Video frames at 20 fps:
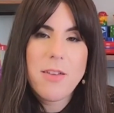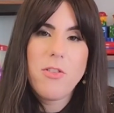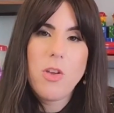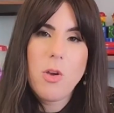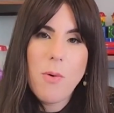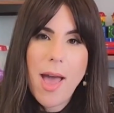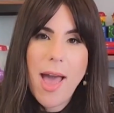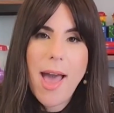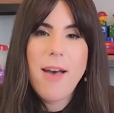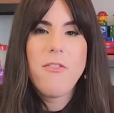If
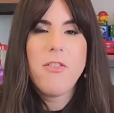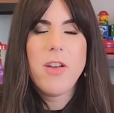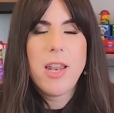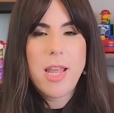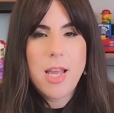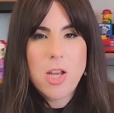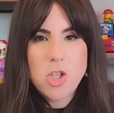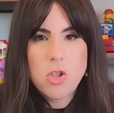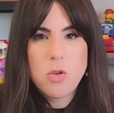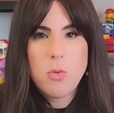you have
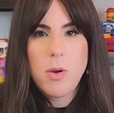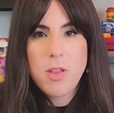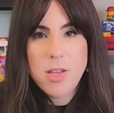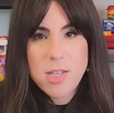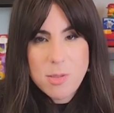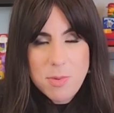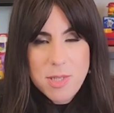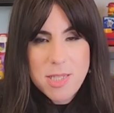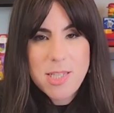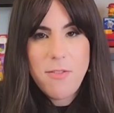an issue with
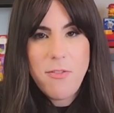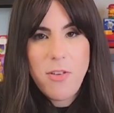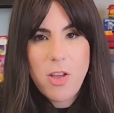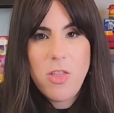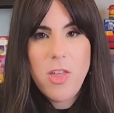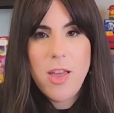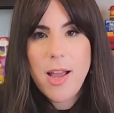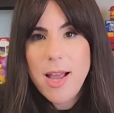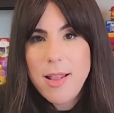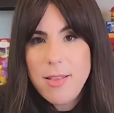a
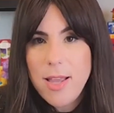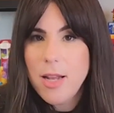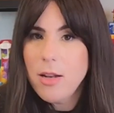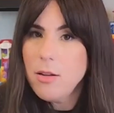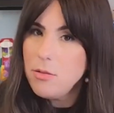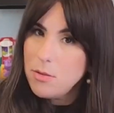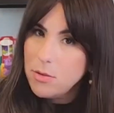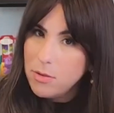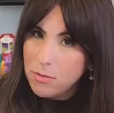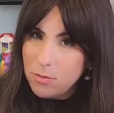specific thing I
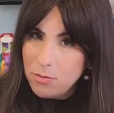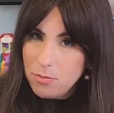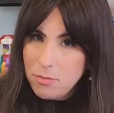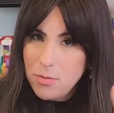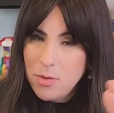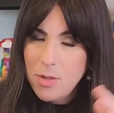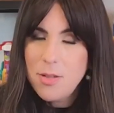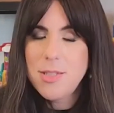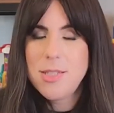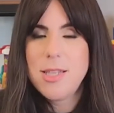did,
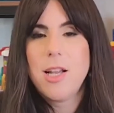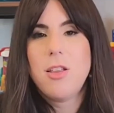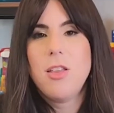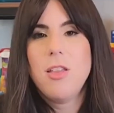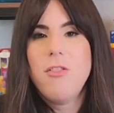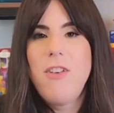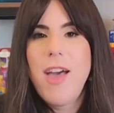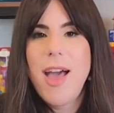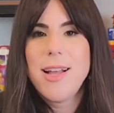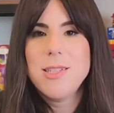stick
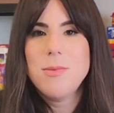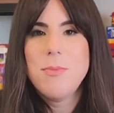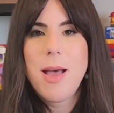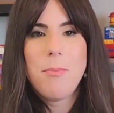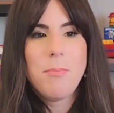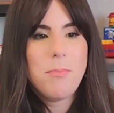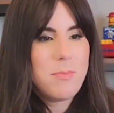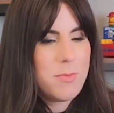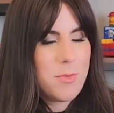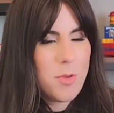to the facts,
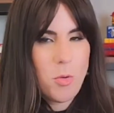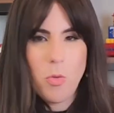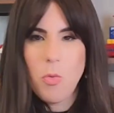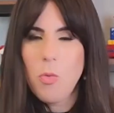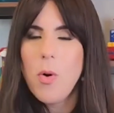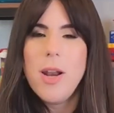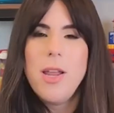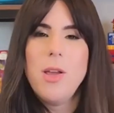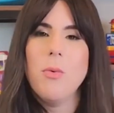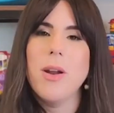ma'am.
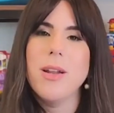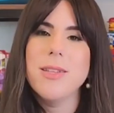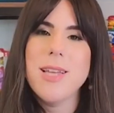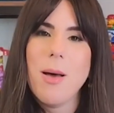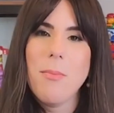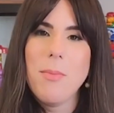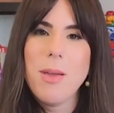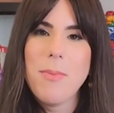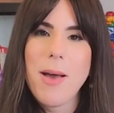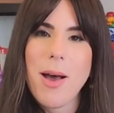What do you want to
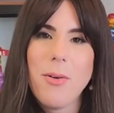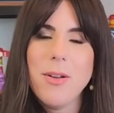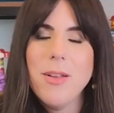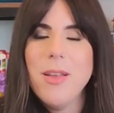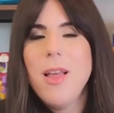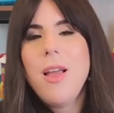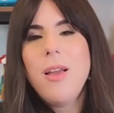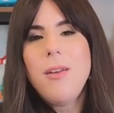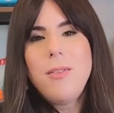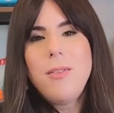tell me about?